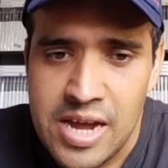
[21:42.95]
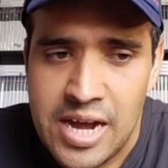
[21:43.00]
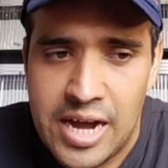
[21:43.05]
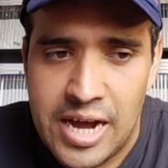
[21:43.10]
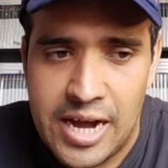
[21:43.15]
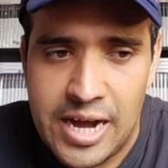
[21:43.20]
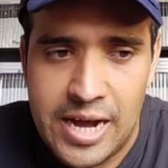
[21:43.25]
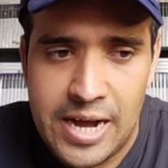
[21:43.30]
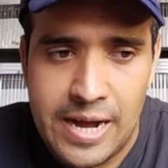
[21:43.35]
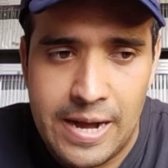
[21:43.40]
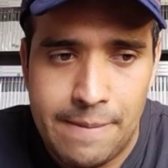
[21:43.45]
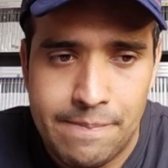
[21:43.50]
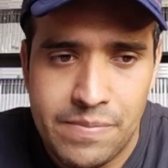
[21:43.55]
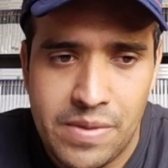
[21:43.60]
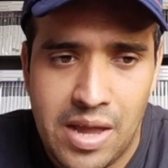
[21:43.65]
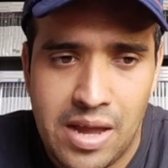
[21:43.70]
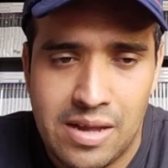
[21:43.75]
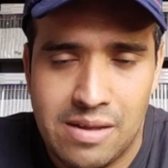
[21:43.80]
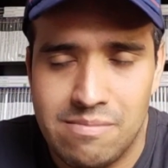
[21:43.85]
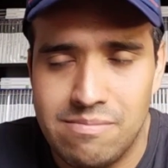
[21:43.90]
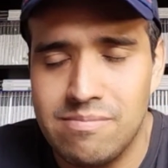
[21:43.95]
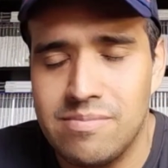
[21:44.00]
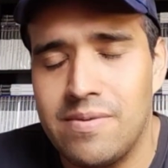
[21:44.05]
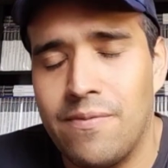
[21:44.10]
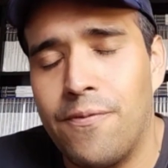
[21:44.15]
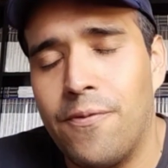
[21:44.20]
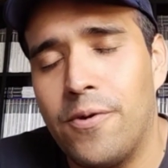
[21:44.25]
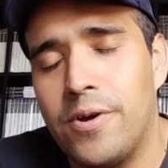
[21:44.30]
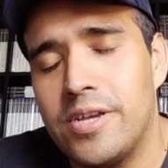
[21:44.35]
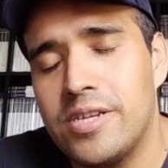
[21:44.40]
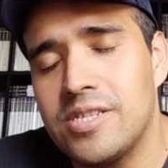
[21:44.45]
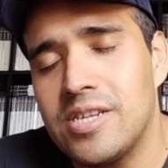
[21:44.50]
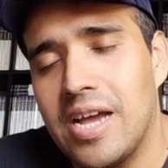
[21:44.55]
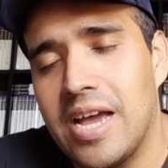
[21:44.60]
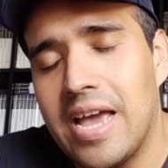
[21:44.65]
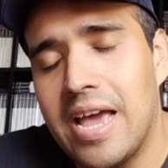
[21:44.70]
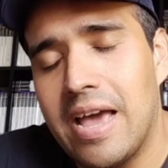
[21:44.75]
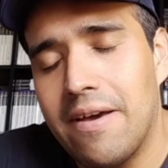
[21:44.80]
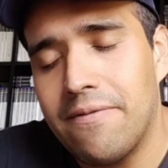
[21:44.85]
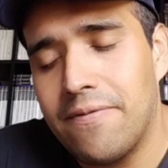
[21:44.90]
The footage I
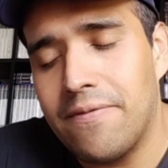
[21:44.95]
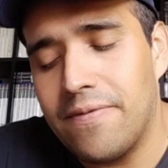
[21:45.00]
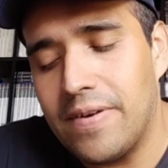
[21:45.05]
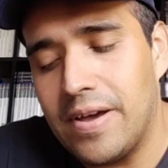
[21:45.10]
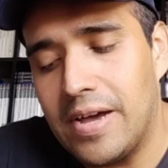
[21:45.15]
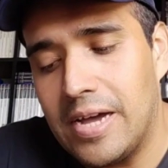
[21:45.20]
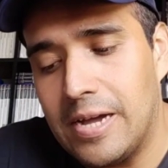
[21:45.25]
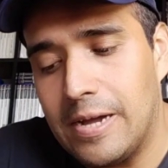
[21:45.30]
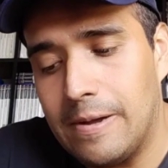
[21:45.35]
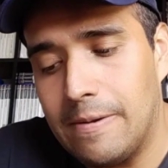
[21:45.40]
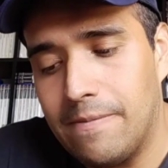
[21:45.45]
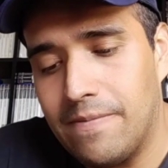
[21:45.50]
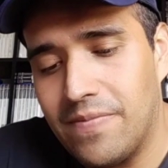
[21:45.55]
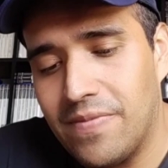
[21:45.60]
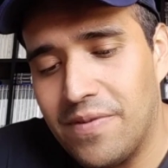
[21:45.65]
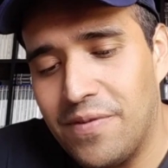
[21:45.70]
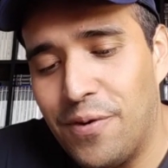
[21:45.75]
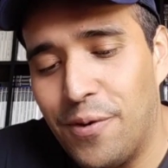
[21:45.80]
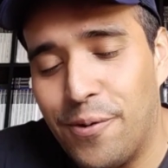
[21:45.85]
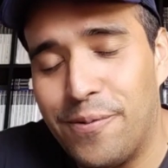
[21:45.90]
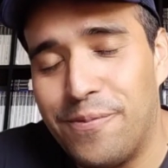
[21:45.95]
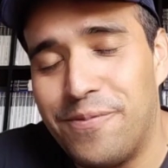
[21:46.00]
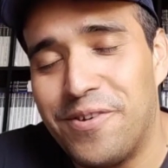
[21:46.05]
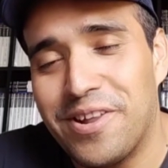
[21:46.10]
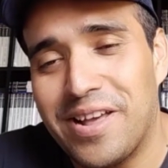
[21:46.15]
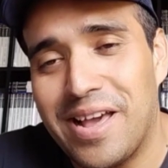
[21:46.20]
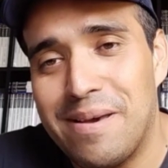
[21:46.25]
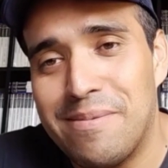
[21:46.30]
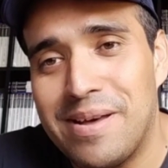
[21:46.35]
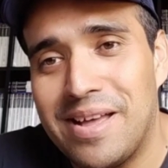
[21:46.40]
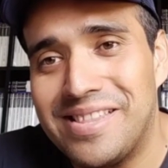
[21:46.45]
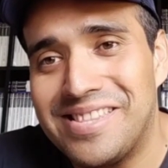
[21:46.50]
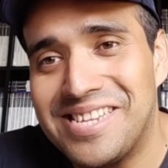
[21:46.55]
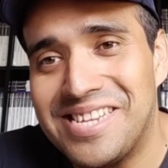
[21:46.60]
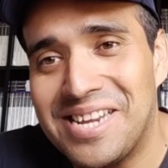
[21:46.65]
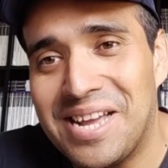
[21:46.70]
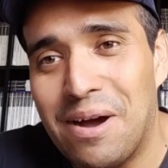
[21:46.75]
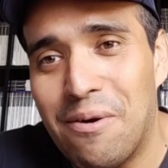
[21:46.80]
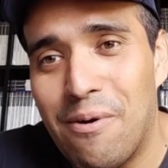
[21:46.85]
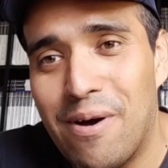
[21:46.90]
have for video game
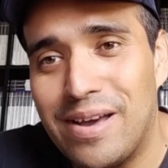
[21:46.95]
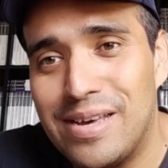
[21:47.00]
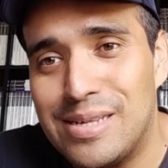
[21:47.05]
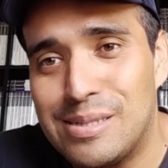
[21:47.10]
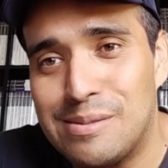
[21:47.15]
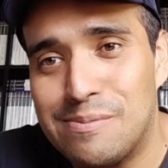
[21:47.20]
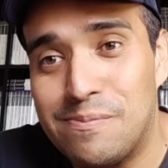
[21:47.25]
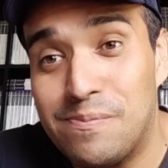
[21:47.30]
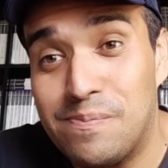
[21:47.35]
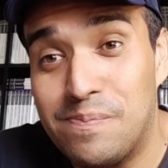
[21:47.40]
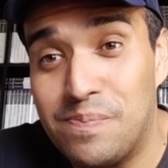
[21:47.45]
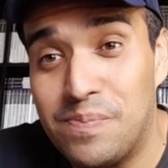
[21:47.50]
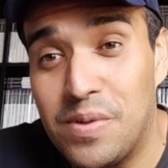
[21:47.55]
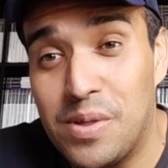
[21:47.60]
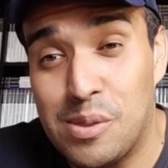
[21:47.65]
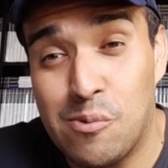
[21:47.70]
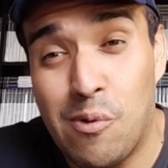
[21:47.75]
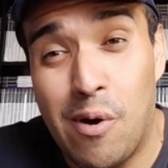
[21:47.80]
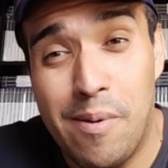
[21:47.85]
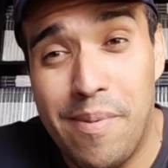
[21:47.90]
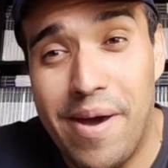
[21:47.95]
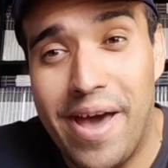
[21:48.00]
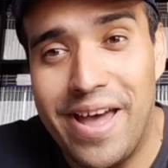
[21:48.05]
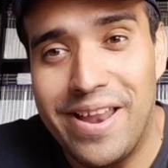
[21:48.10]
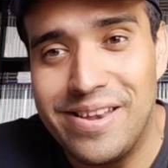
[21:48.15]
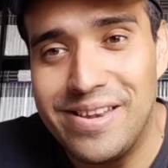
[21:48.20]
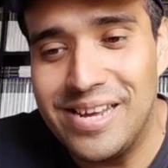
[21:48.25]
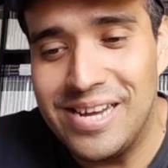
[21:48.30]
hunting in Hawaii is quite bad.